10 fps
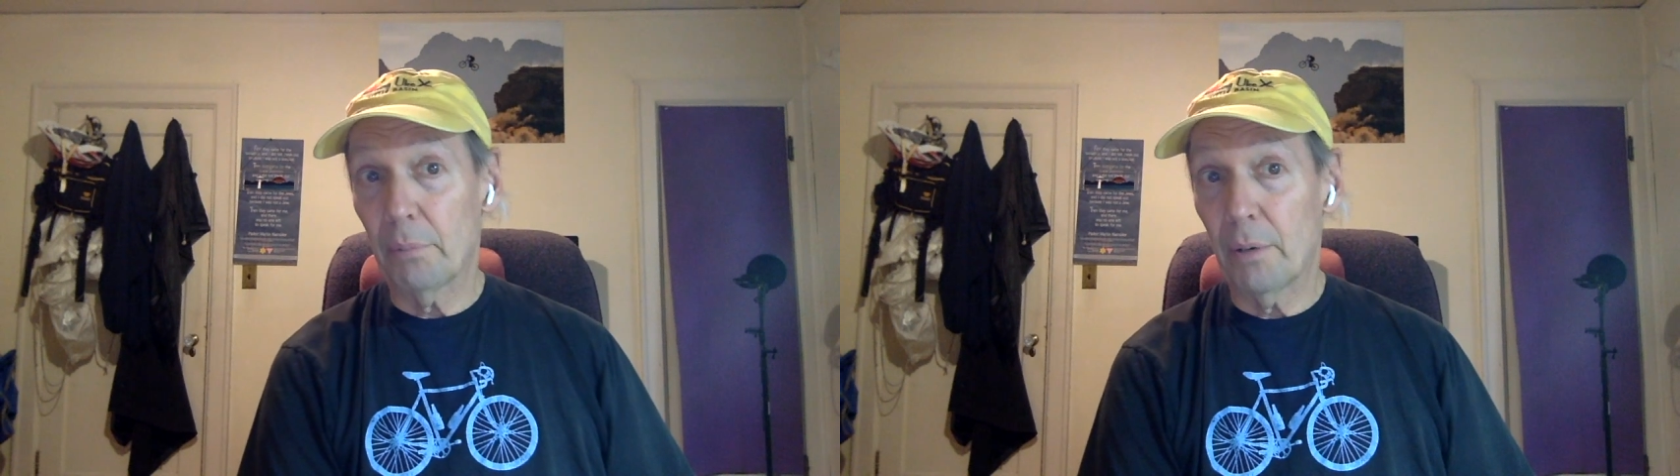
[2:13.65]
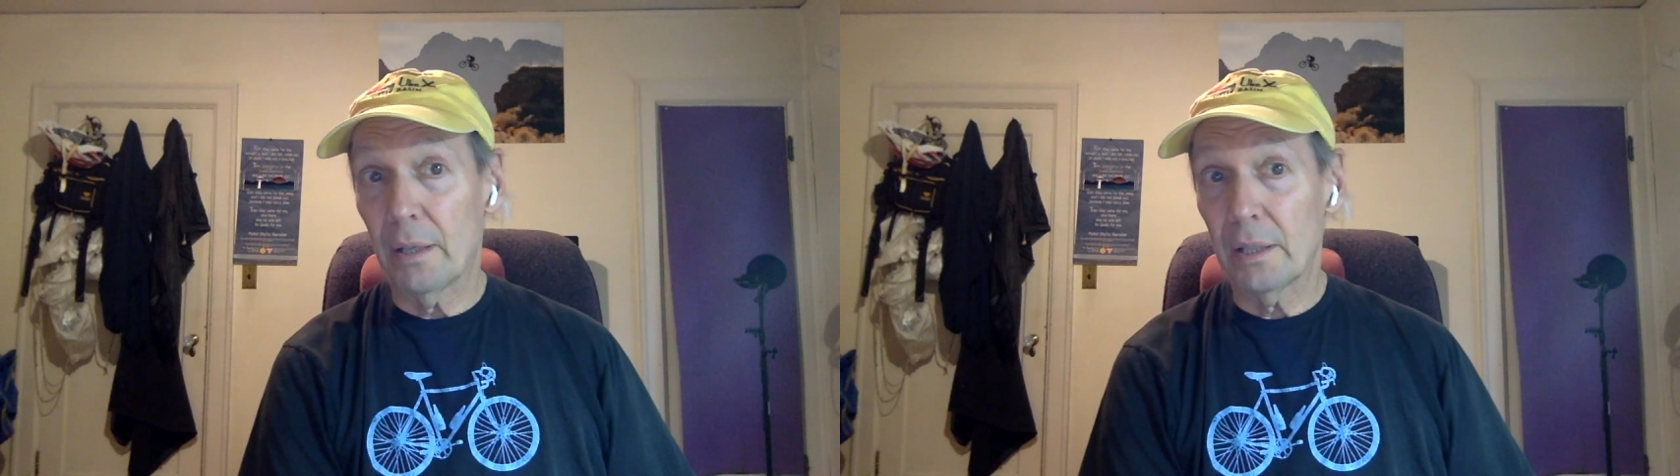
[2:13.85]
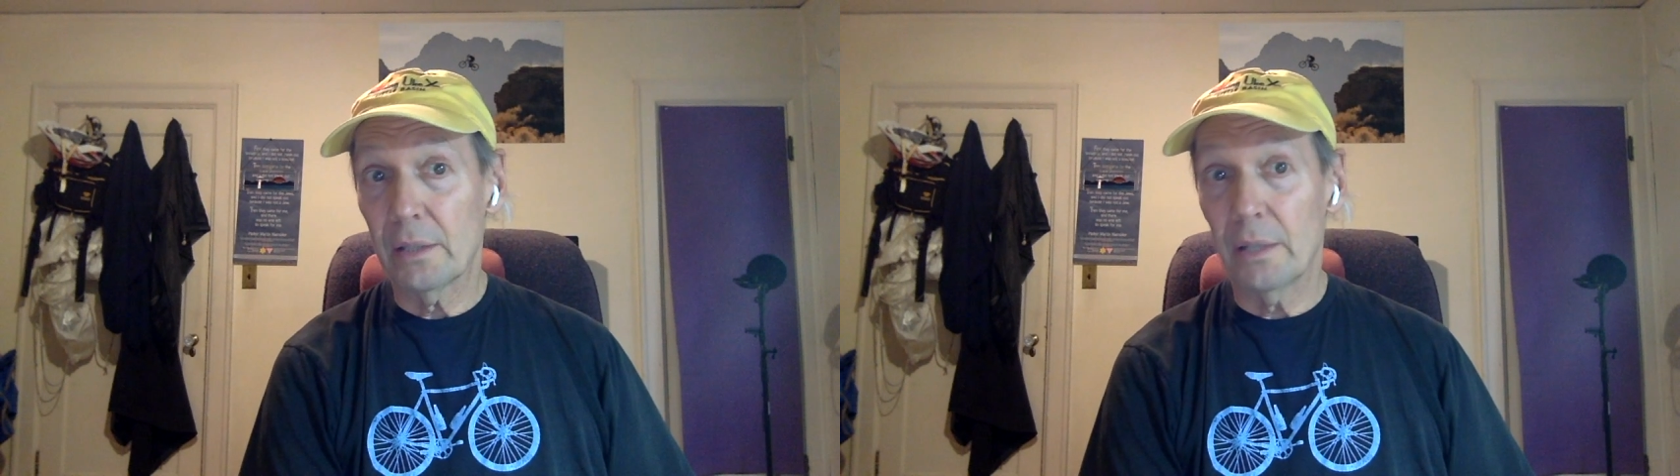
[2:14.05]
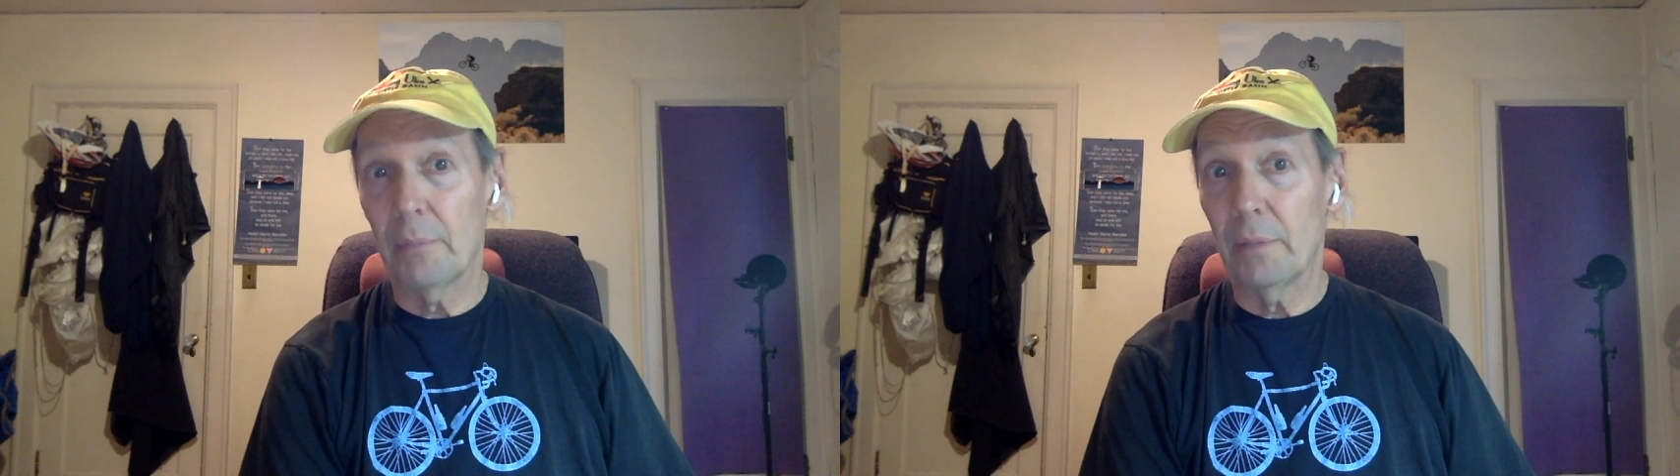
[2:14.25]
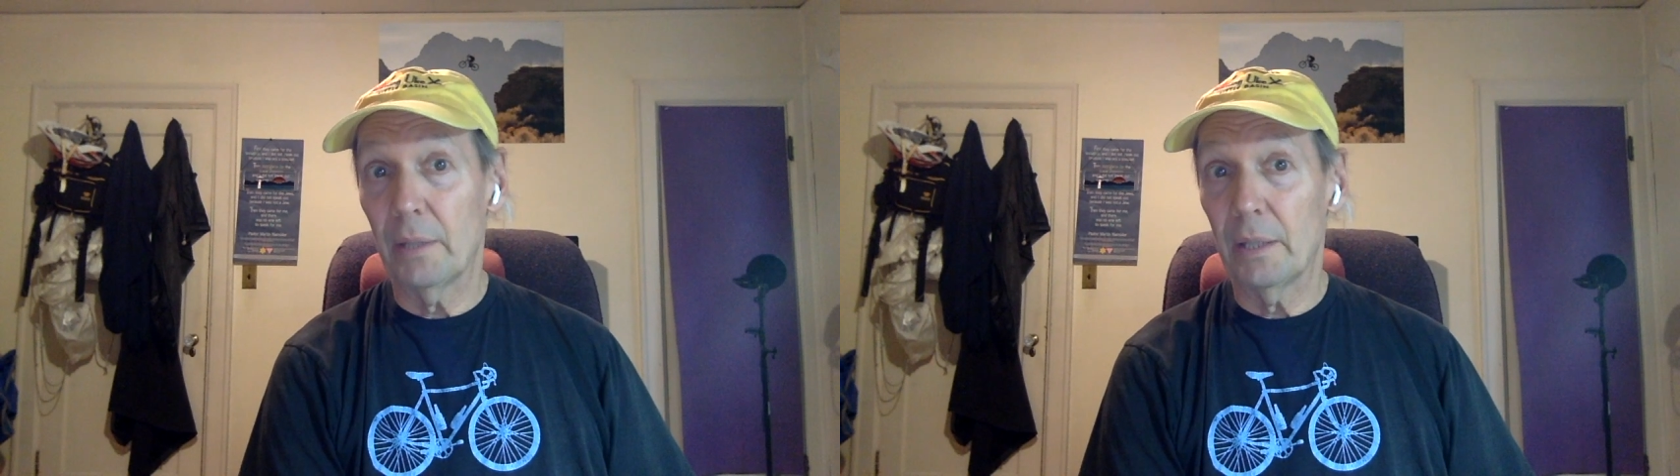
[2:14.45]
products I'm
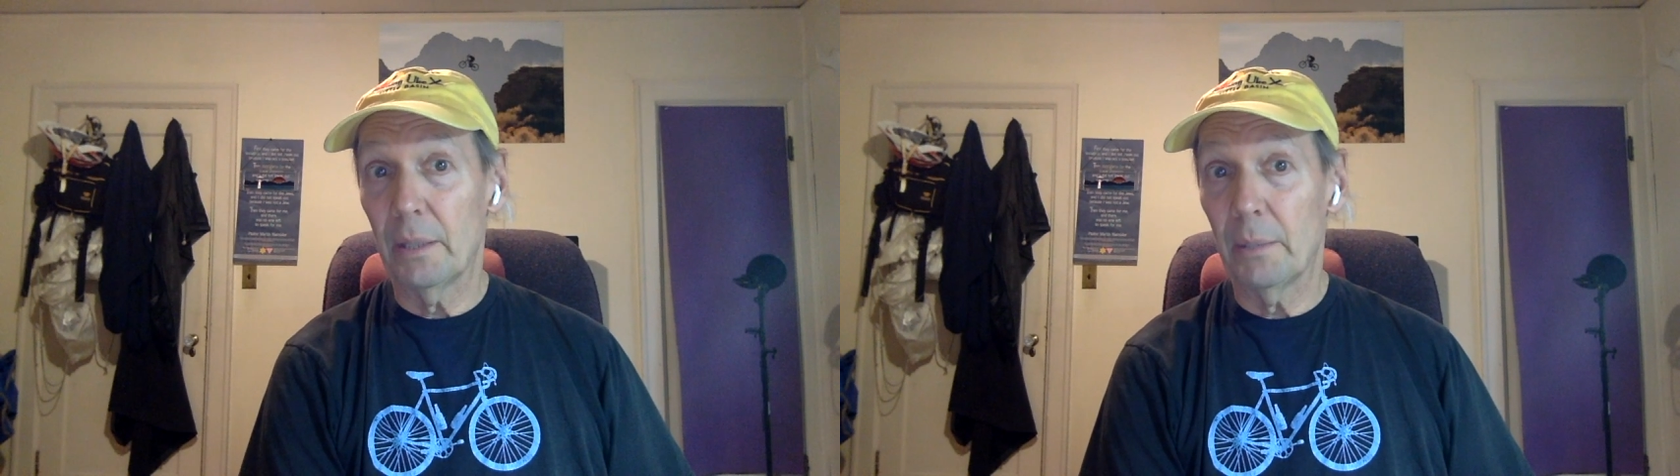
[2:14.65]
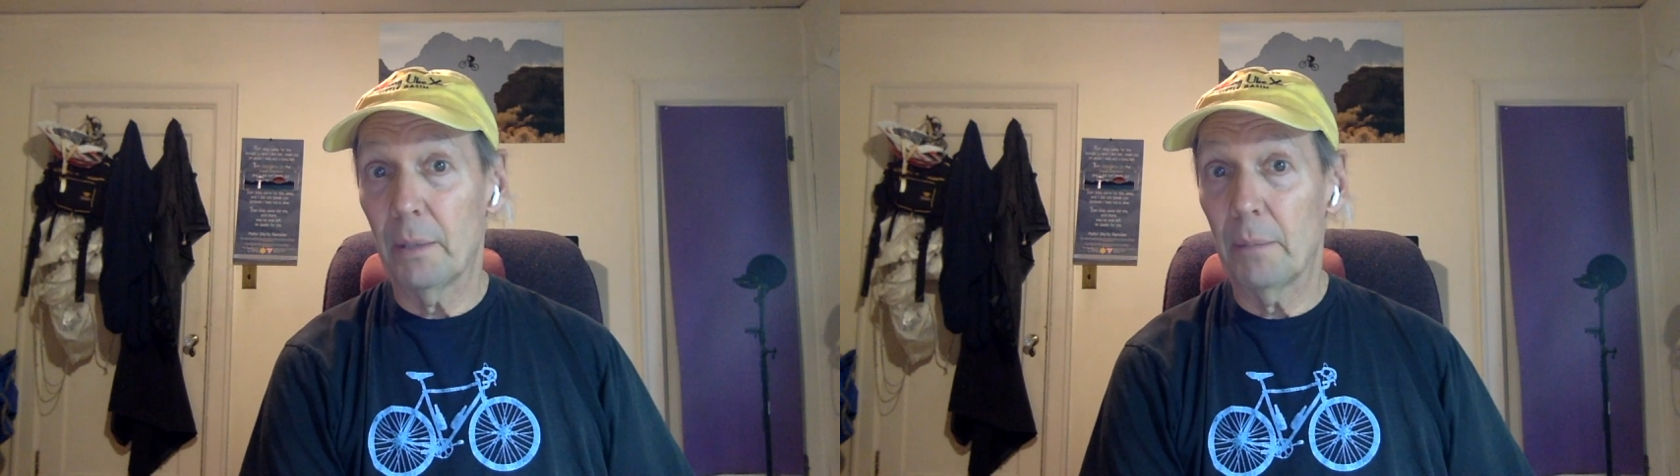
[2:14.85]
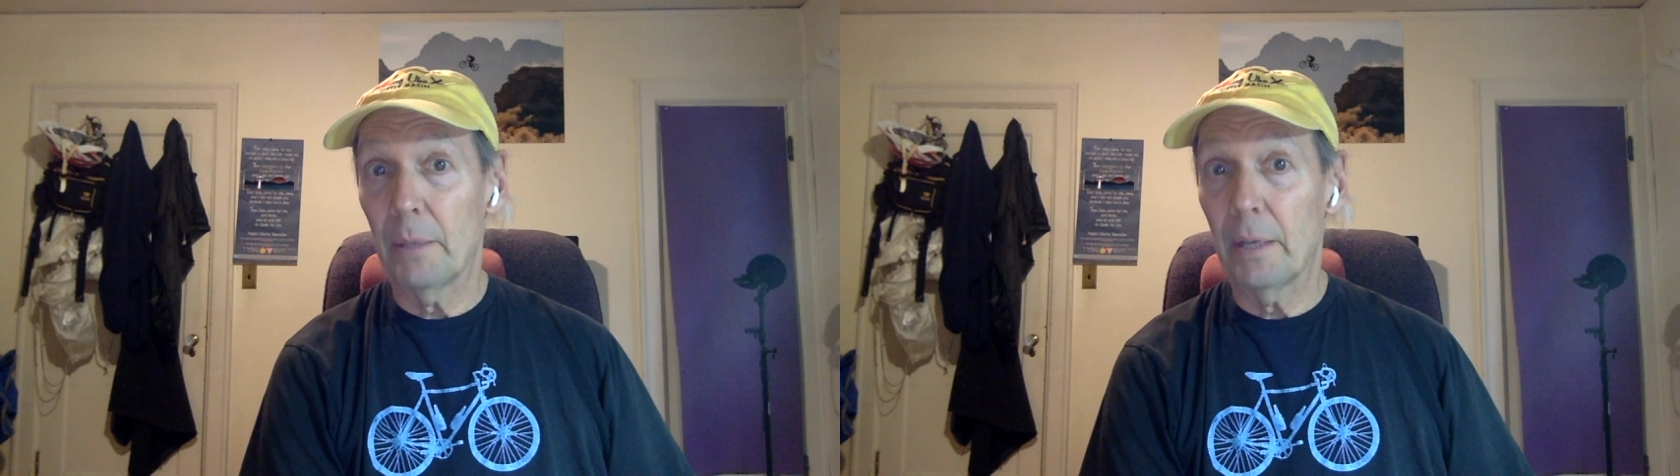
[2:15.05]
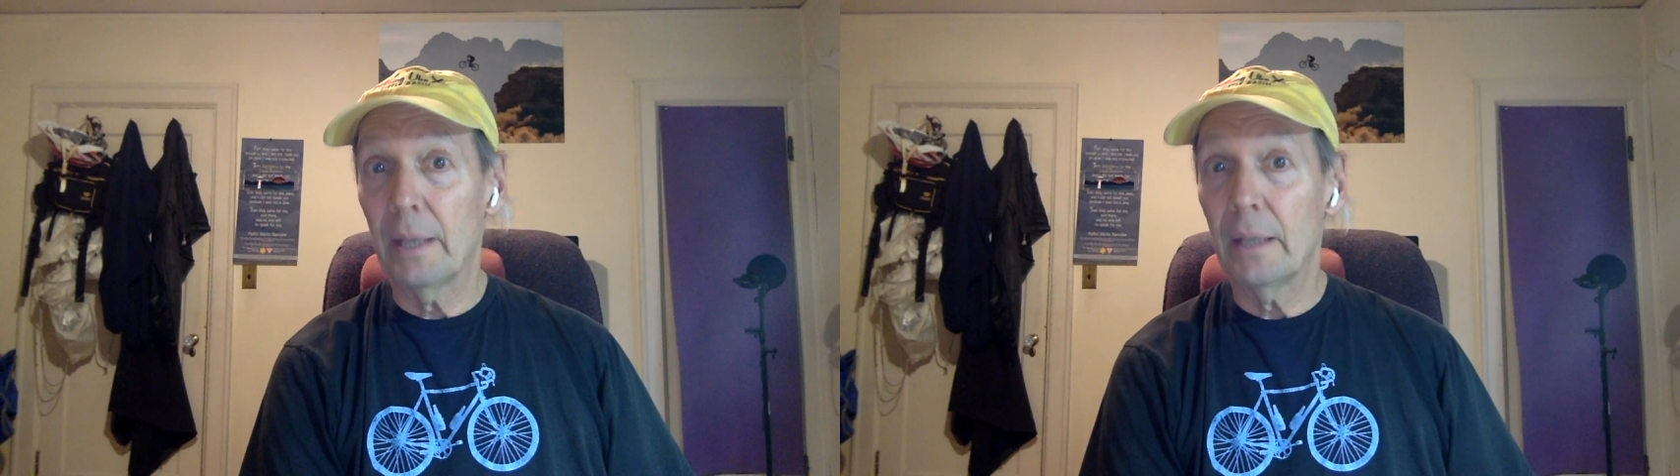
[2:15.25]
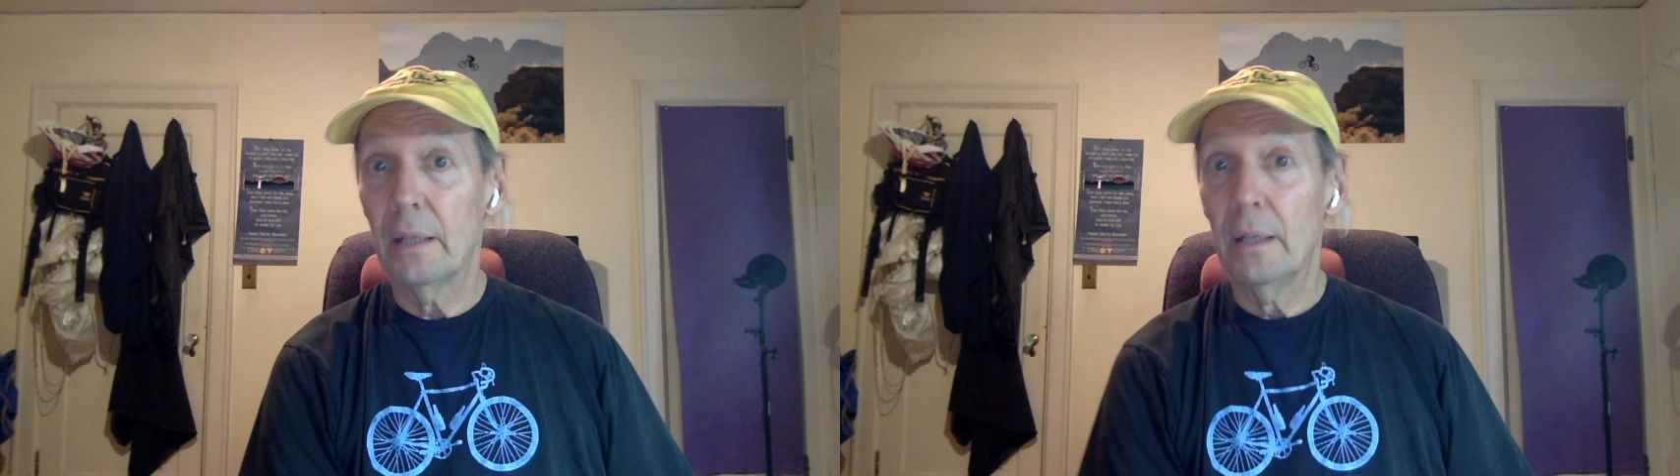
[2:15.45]
thinking about buying.